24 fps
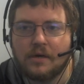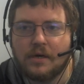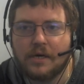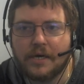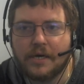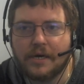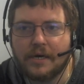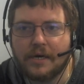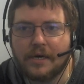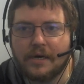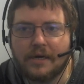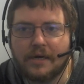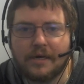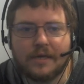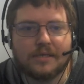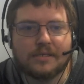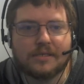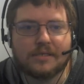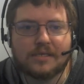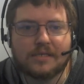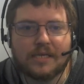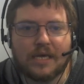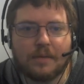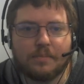
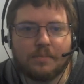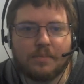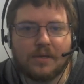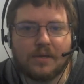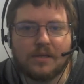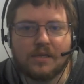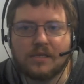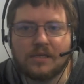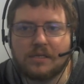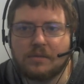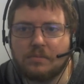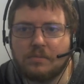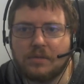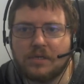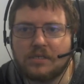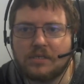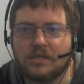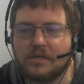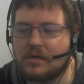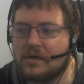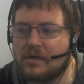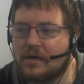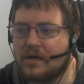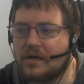Escaping this
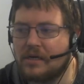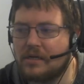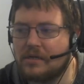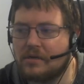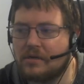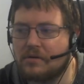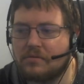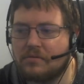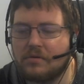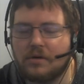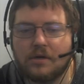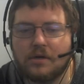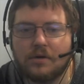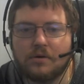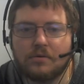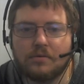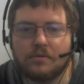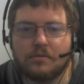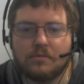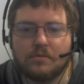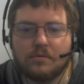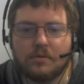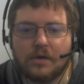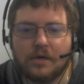mission, I don't
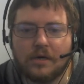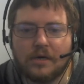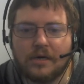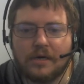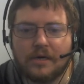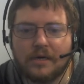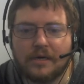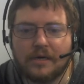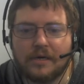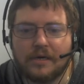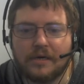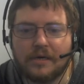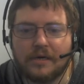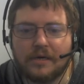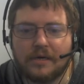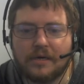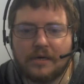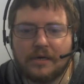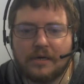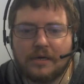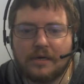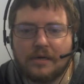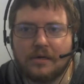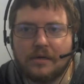know
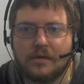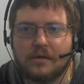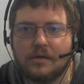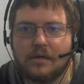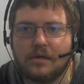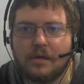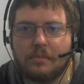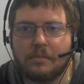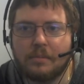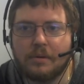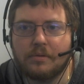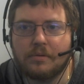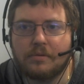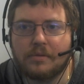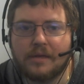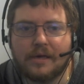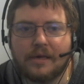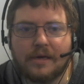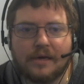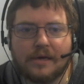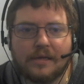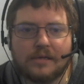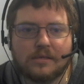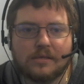about
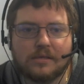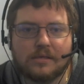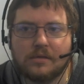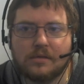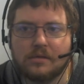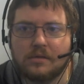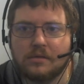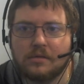that.